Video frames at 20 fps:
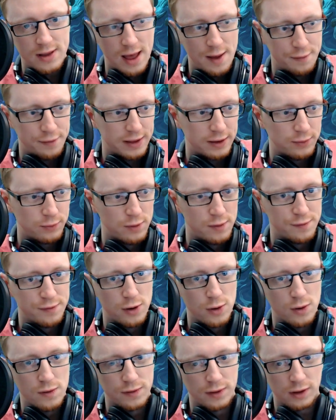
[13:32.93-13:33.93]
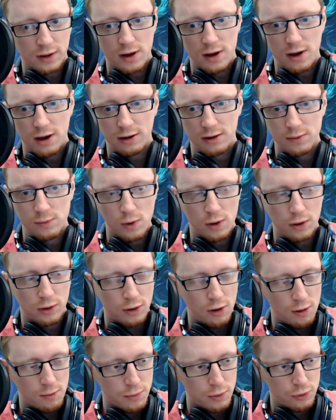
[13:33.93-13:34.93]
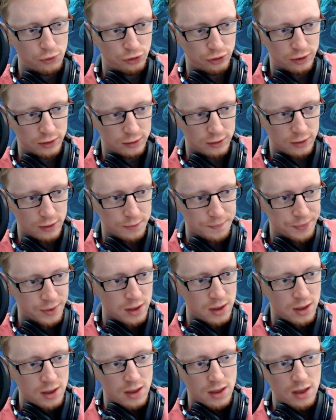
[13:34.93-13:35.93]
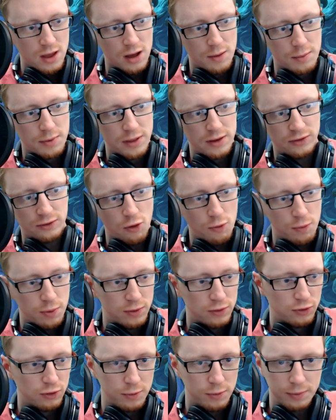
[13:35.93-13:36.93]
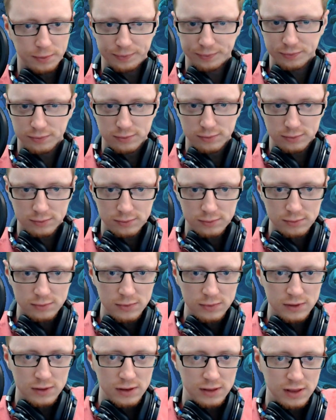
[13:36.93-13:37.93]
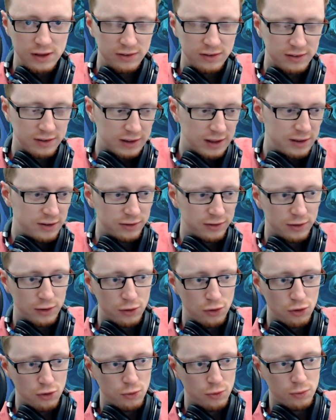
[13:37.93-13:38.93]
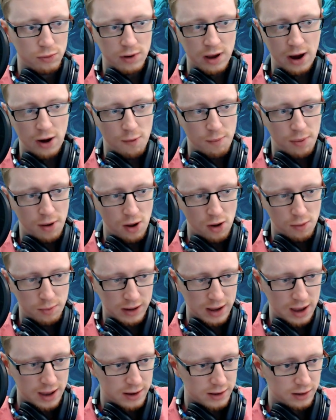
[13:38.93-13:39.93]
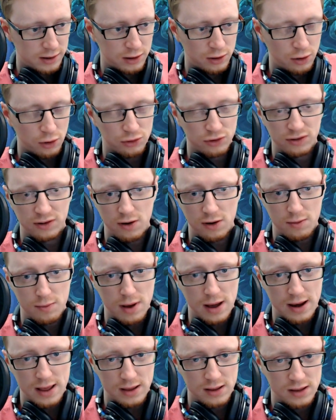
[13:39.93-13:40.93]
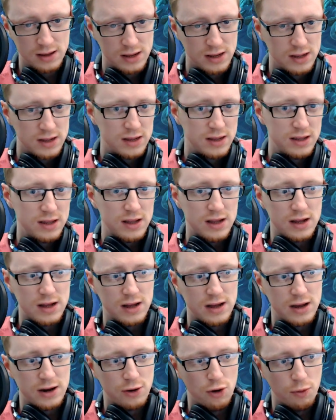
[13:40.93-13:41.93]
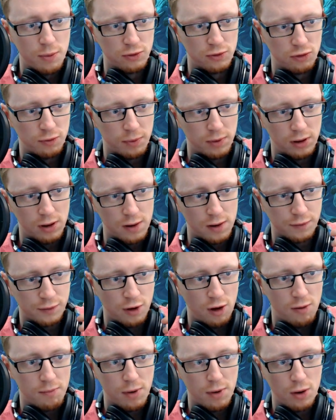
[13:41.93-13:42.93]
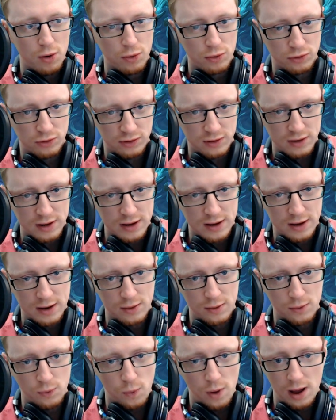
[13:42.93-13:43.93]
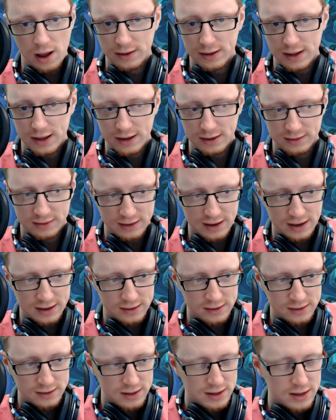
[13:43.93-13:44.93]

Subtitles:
like review of the card and what combos you can do. But this opens up. This is a new hero power mechanic. It costs 0 mana. It opens up a lot of combos in Wild and in Standard.